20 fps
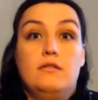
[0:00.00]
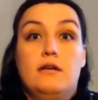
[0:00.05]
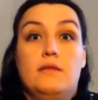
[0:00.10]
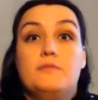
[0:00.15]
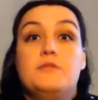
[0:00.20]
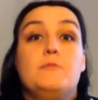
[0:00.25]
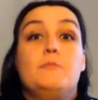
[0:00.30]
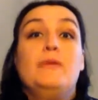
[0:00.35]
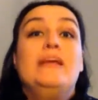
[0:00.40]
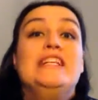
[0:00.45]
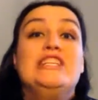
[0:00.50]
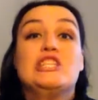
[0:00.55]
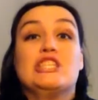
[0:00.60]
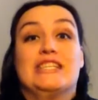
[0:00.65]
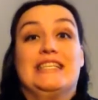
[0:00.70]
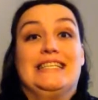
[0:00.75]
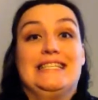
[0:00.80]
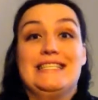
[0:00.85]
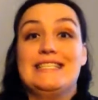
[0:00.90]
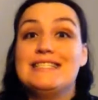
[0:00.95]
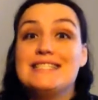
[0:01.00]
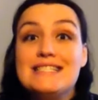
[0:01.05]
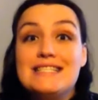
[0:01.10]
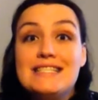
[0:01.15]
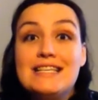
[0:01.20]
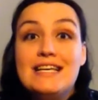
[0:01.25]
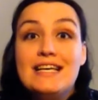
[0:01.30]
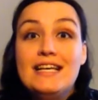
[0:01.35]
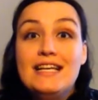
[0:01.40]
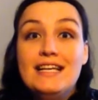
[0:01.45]

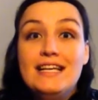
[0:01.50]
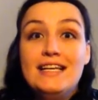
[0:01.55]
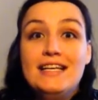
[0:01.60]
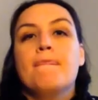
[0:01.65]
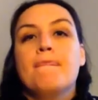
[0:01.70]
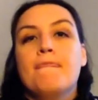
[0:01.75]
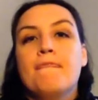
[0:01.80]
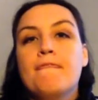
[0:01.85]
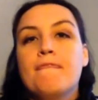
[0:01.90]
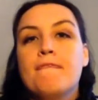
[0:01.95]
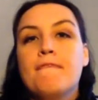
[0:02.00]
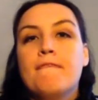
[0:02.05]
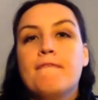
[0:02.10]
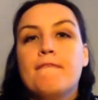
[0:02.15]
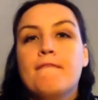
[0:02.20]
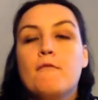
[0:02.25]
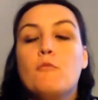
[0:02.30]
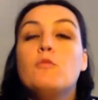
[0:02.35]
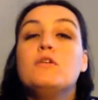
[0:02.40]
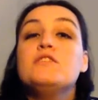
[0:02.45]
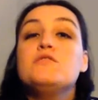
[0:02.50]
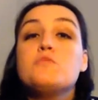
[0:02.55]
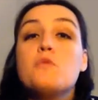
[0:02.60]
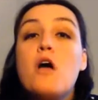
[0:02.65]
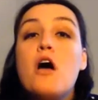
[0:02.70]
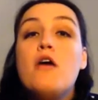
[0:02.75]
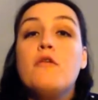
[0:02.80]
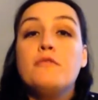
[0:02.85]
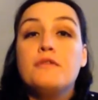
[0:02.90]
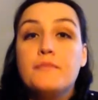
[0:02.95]
speechless. What's
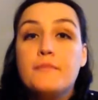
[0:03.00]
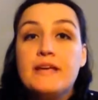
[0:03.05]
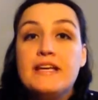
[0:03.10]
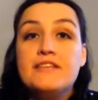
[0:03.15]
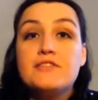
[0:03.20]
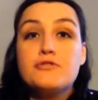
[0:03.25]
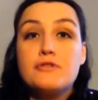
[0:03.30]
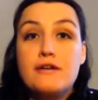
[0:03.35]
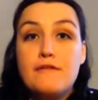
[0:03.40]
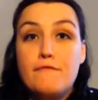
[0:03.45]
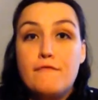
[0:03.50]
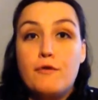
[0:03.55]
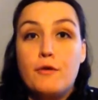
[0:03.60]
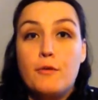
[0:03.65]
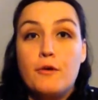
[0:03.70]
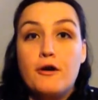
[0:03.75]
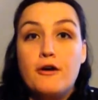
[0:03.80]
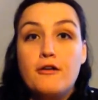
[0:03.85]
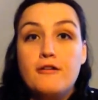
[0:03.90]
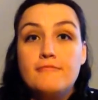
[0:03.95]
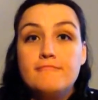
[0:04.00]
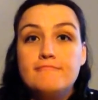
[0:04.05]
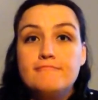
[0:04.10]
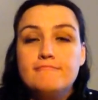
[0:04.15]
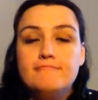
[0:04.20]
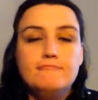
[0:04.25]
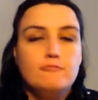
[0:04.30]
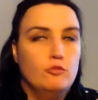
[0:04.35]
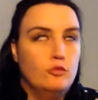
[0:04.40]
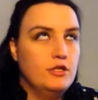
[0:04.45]
wrong with being straightforward?
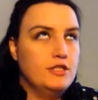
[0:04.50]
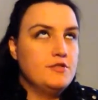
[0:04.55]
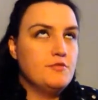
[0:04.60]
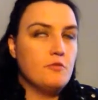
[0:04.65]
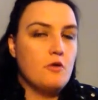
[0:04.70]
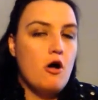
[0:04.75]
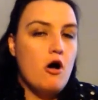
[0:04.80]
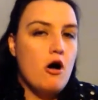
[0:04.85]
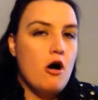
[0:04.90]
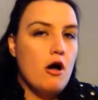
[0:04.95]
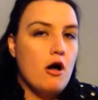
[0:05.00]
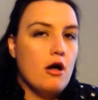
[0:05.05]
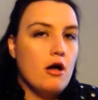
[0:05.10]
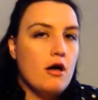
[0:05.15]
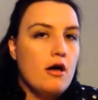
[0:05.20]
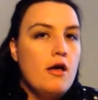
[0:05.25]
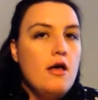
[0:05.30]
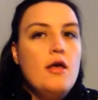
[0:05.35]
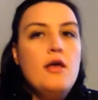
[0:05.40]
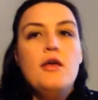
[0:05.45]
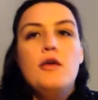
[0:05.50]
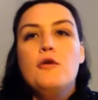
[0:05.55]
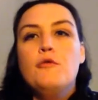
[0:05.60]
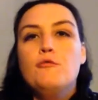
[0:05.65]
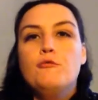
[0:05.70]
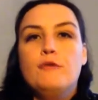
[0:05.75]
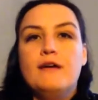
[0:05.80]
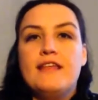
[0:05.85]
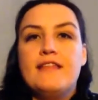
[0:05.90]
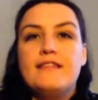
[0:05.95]
What's wrong
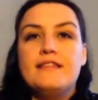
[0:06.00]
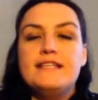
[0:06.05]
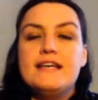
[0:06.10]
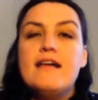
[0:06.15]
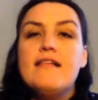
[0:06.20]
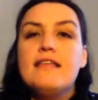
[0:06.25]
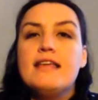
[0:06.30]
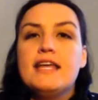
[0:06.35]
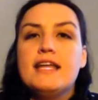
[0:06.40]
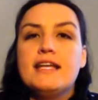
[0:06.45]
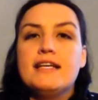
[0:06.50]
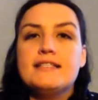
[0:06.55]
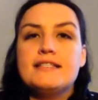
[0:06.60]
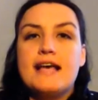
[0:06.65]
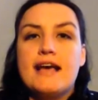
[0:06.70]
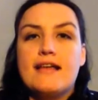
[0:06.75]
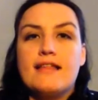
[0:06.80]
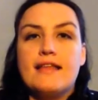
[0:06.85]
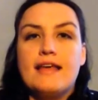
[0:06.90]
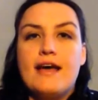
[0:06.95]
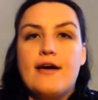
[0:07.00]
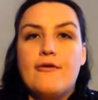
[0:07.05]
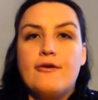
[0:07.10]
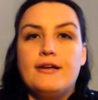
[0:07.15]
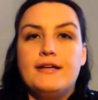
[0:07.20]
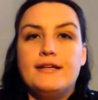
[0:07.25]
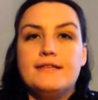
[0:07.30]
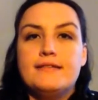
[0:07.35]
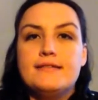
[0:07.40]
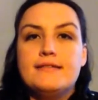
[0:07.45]
with telling it exactly how
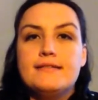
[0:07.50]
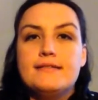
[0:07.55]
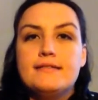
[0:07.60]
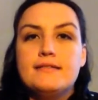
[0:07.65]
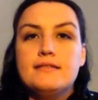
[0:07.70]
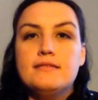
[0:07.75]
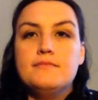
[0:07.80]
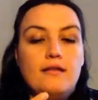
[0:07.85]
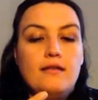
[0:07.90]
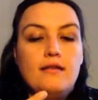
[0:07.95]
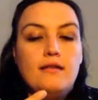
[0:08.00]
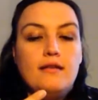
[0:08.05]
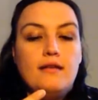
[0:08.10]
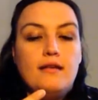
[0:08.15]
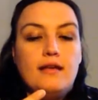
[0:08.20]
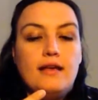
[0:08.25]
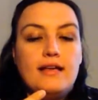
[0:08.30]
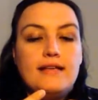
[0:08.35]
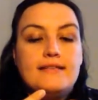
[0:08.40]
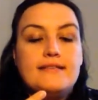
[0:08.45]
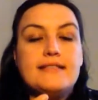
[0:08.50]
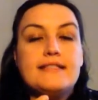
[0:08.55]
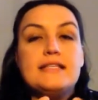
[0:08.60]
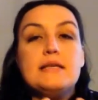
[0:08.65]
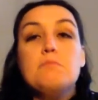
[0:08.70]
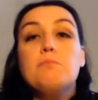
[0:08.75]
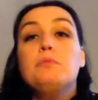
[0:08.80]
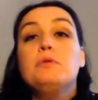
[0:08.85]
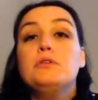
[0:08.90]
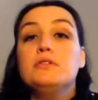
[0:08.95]
it is? It's
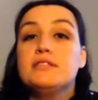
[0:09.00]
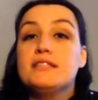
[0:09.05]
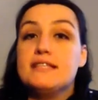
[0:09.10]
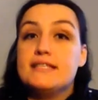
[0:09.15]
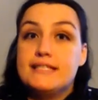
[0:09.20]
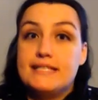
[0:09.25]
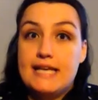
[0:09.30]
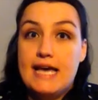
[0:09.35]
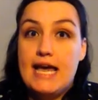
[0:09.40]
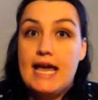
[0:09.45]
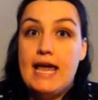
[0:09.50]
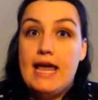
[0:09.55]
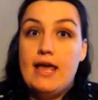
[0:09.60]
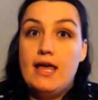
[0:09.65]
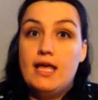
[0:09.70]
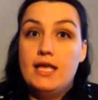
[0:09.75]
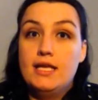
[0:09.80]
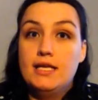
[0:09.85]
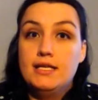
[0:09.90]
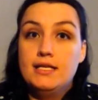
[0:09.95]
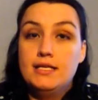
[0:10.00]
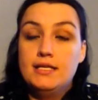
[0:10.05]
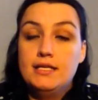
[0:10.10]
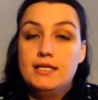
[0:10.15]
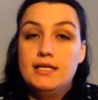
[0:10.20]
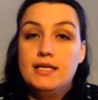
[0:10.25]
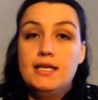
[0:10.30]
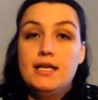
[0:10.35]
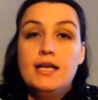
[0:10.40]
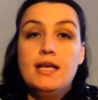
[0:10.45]
simple to say,
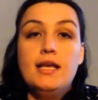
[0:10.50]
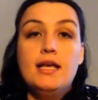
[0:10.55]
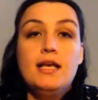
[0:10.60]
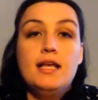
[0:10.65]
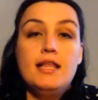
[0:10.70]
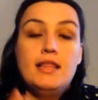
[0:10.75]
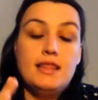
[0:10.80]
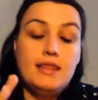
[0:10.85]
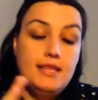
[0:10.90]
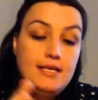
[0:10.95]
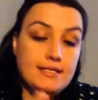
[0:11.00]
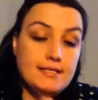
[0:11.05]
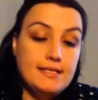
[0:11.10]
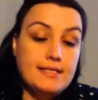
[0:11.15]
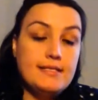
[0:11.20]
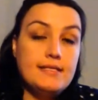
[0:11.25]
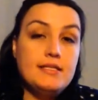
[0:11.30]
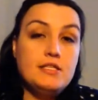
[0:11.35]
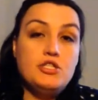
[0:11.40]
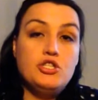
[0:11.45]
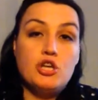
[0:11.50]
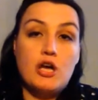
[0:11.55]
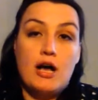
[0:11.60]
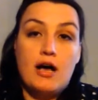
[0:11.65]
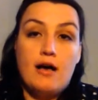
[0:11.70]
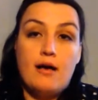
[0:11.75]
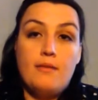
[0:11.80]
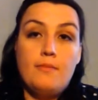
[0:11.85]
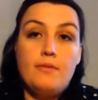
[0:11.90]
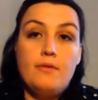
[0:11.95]
this is the
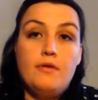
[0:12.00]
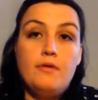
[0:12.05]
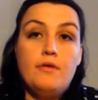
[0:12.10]
job,